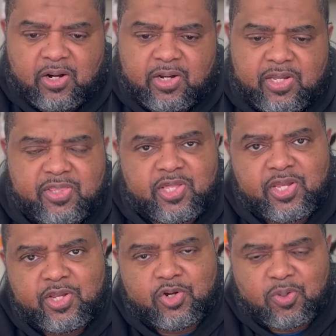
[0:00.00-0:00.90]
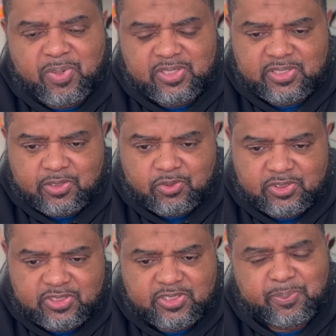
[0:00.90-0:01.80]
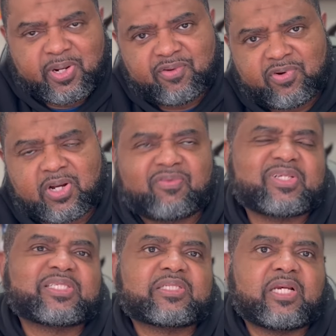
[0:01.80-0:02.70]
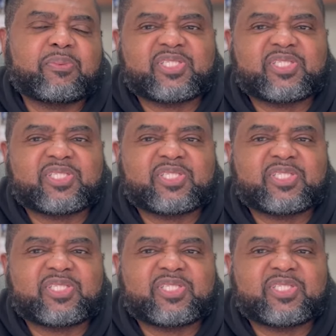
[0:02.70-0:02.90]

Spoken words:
in the e-commerce ecosystem in Africa. First, let me